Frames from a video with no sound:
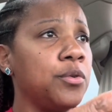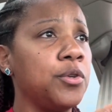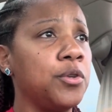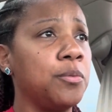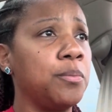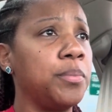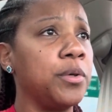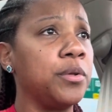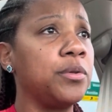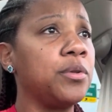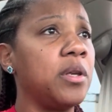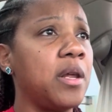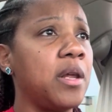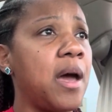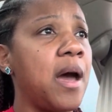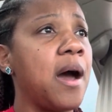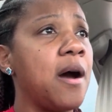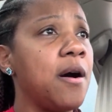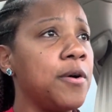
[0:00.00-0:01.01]
you're building
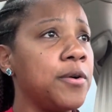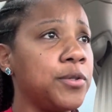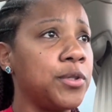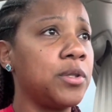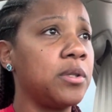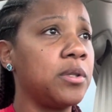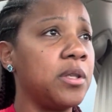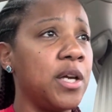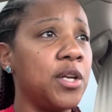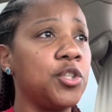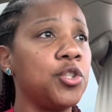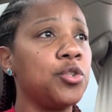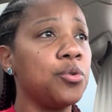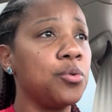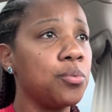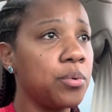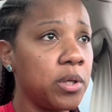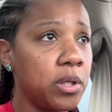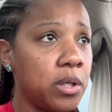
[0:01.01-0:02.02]
the house that
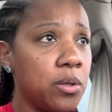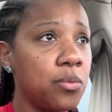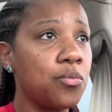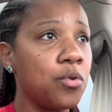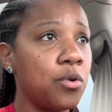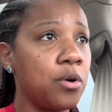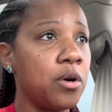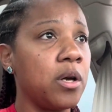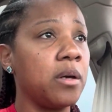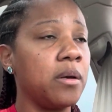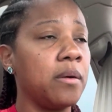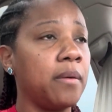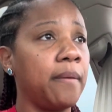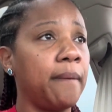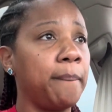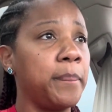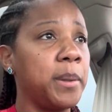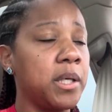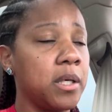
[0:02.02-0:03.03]
you really want,
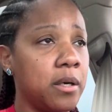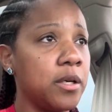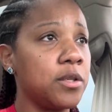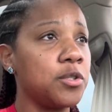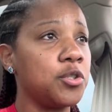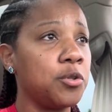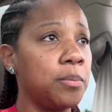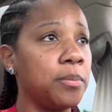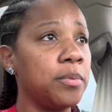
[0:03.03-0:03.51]
because you're